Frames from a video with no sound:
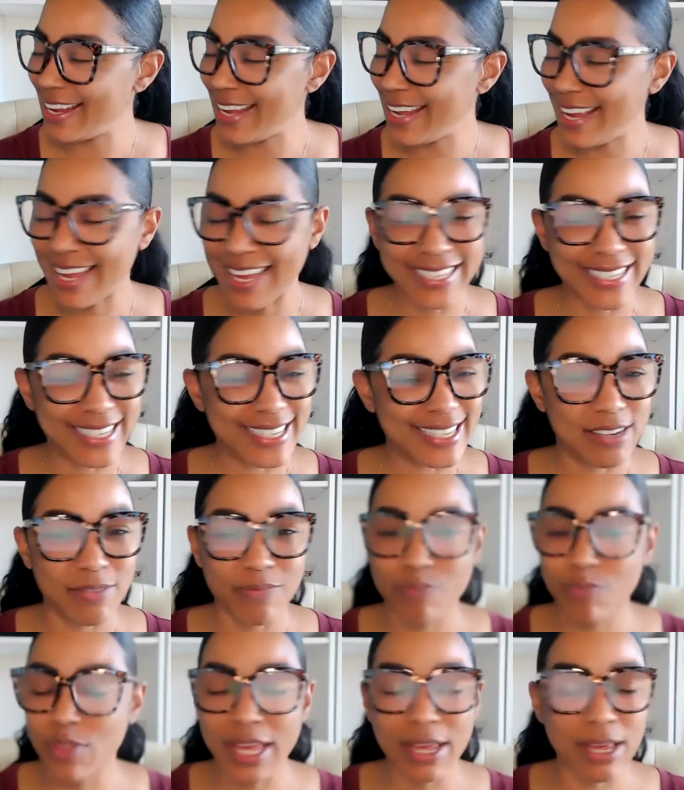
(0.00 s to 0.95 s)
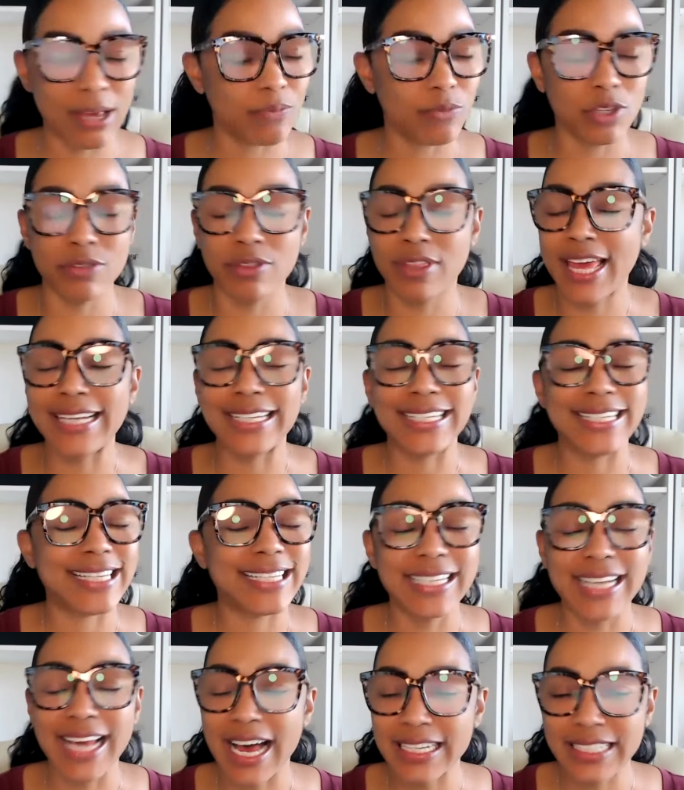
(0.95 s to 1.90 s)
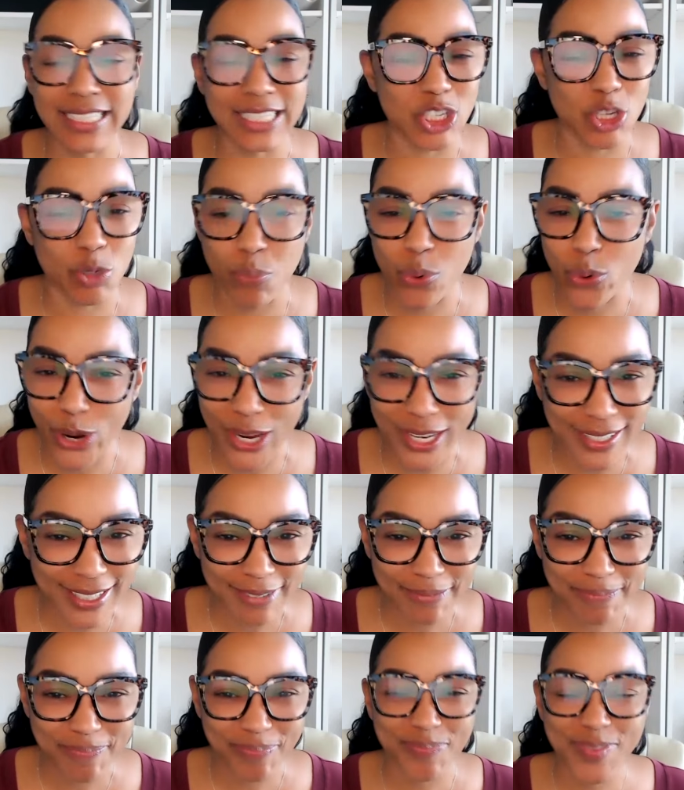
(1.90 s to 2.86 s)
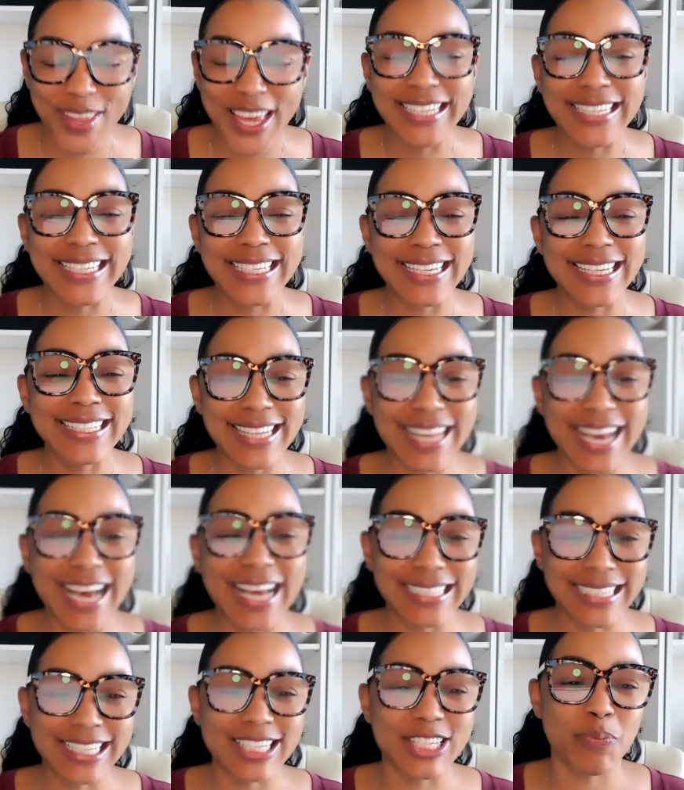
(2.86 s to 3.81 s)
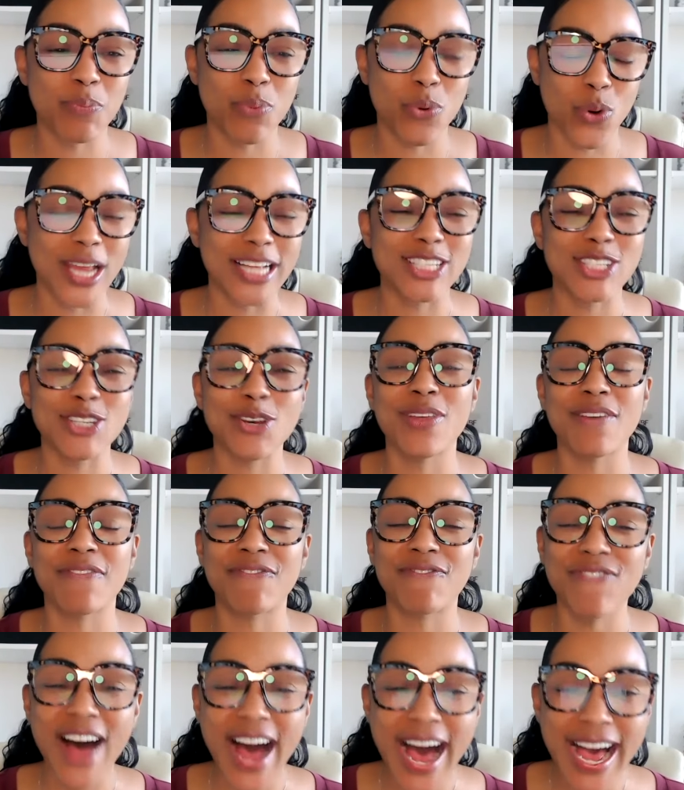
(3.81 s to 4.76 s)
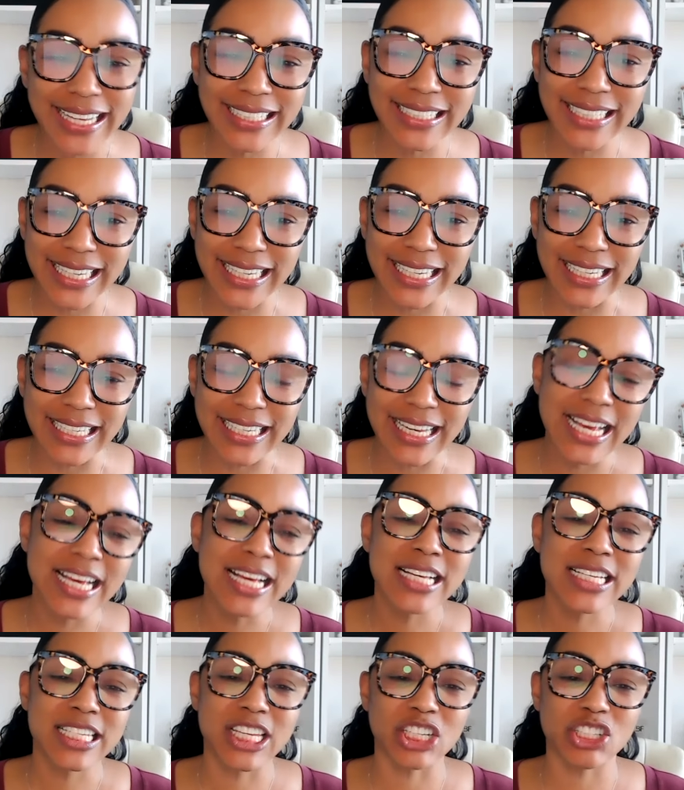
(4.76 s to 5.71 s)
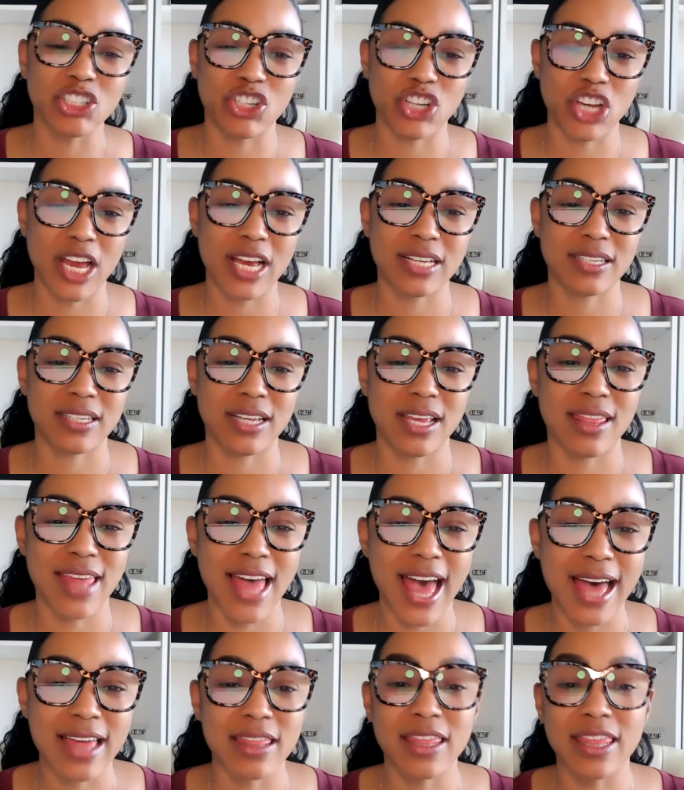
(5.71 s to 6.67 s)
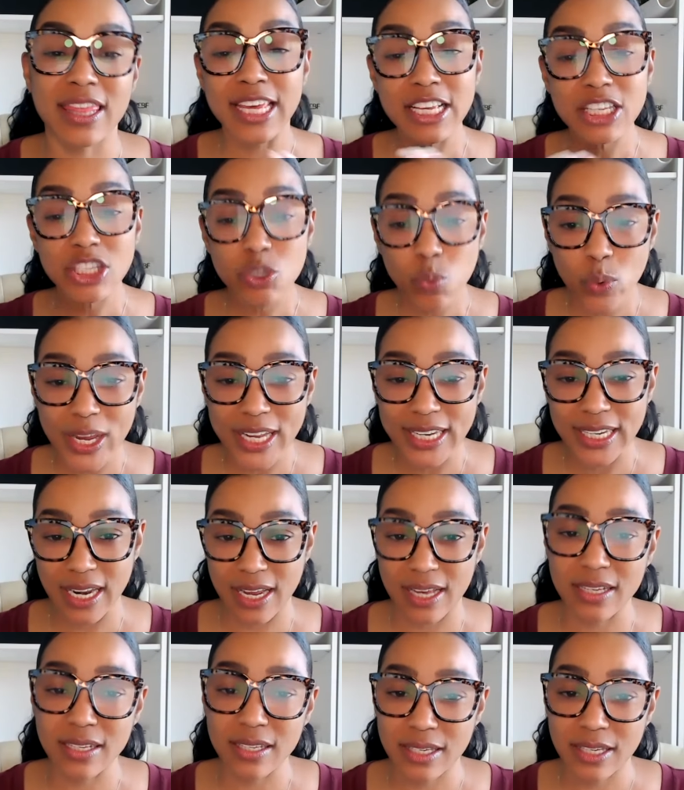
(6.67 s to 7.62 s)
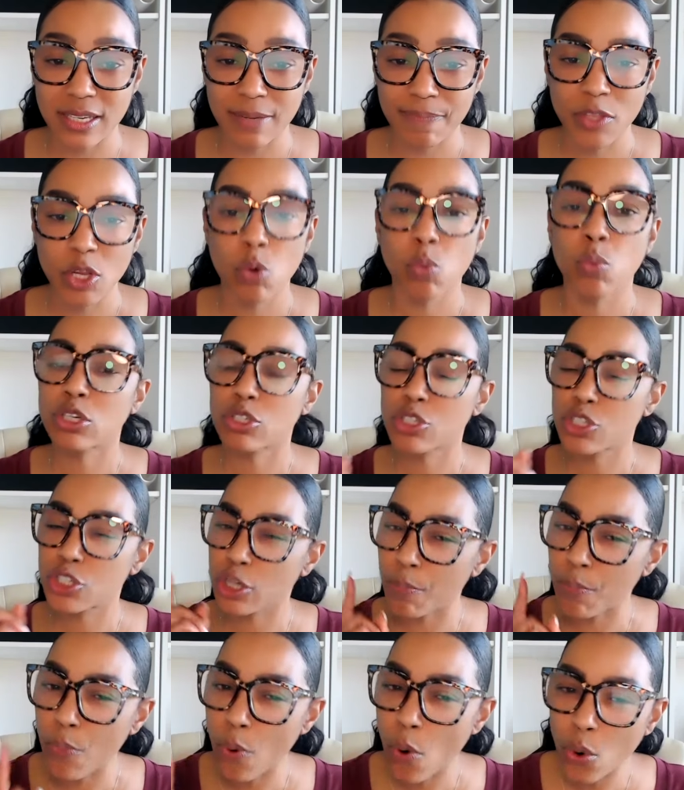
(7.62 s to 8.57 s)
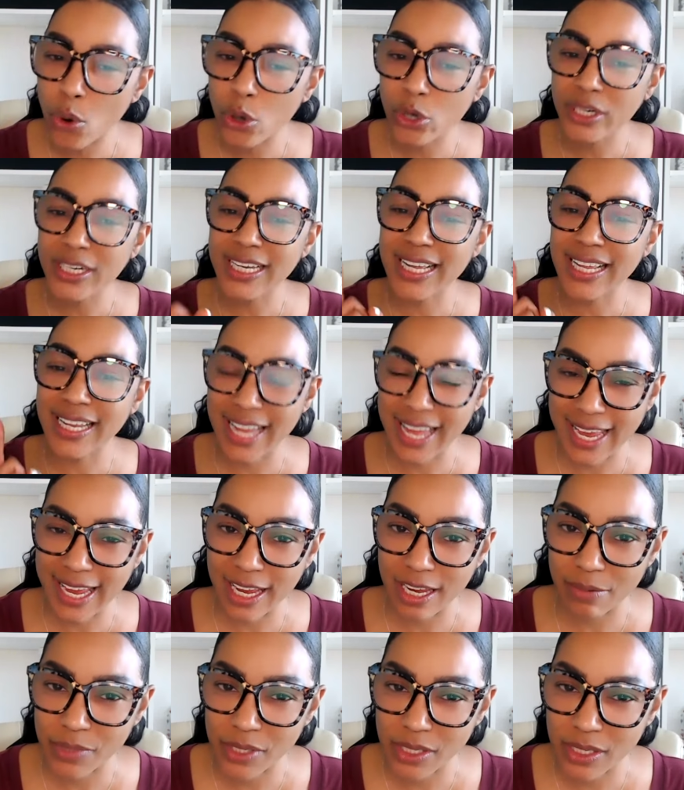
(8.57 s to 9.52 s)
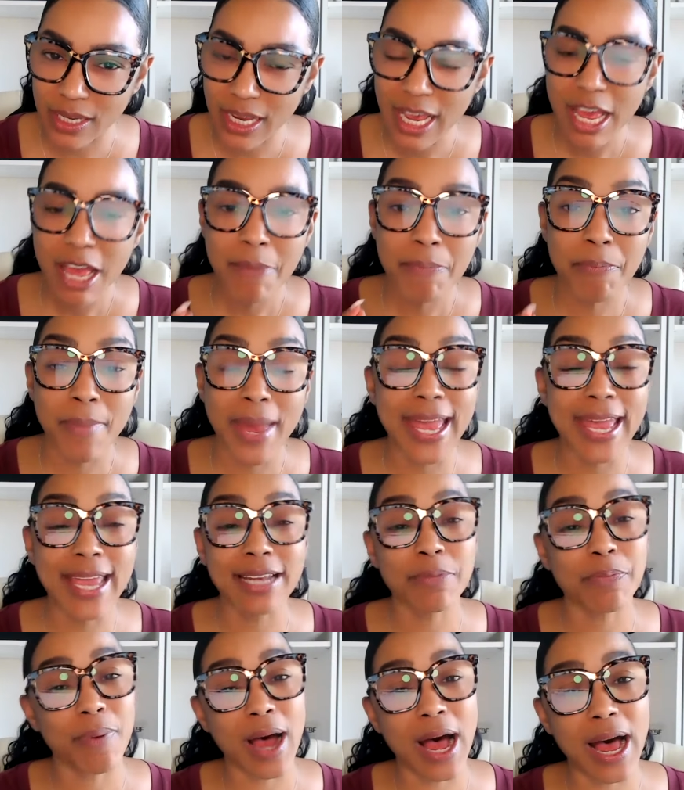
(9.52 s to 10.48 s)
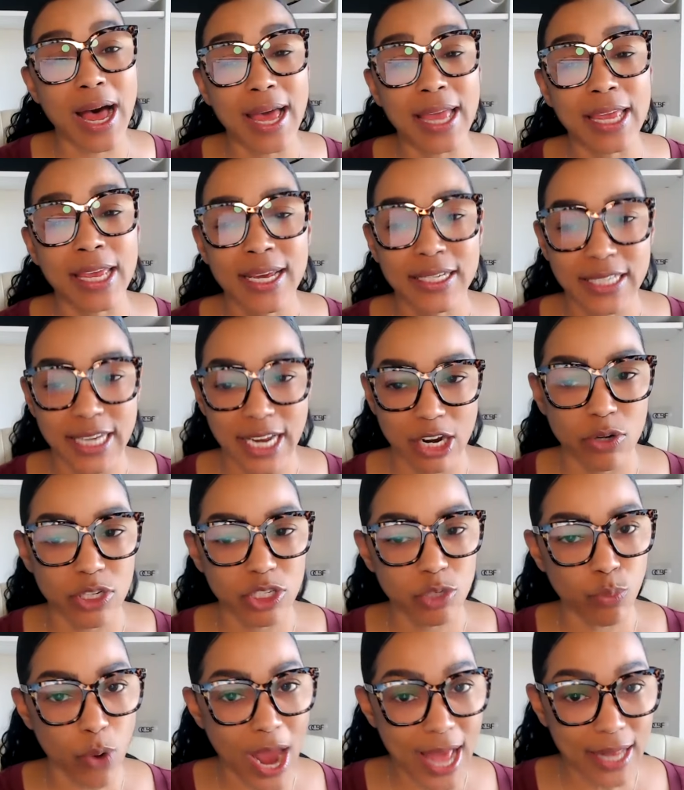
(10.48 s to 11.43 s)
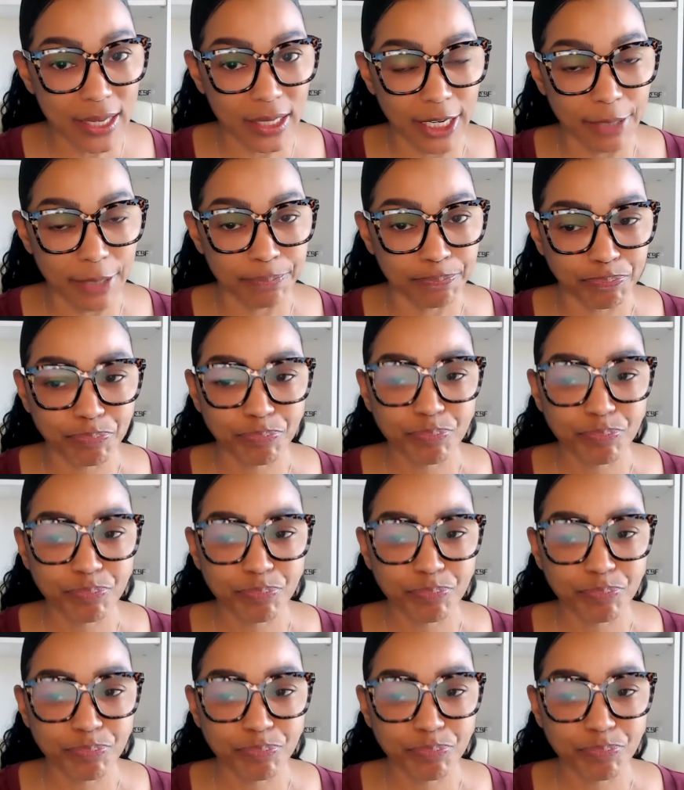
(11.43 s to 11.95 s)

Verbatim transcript: it, it they did not disappoint. They did not disappoint. So the filing suggests that this witness will support claims made by Terrence Bradley